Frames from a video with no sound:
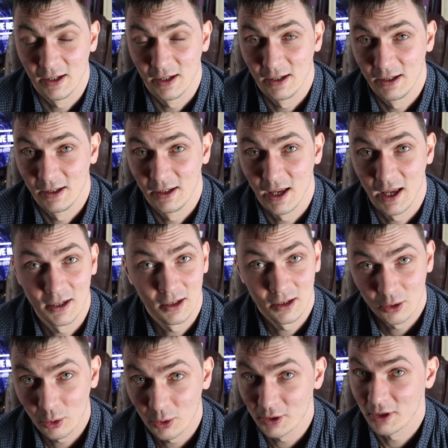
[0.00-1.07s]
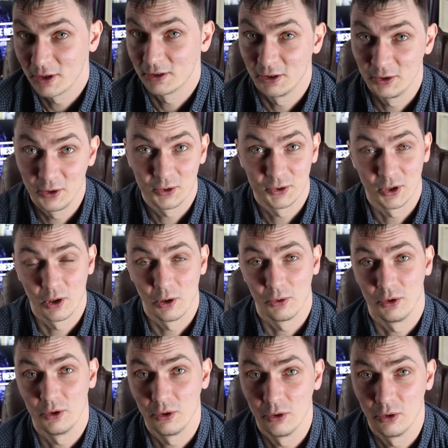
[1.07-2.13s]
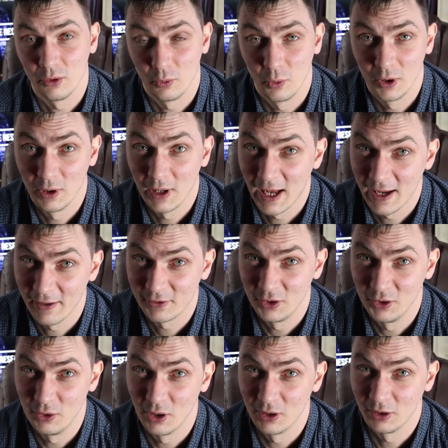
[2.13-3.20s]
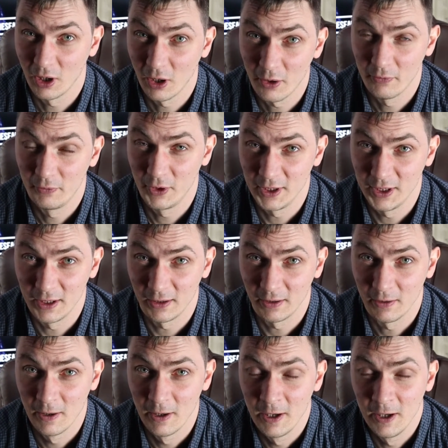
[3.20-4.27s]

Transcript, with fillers: Uh, and in order to do so, you will have to do a lot of reading.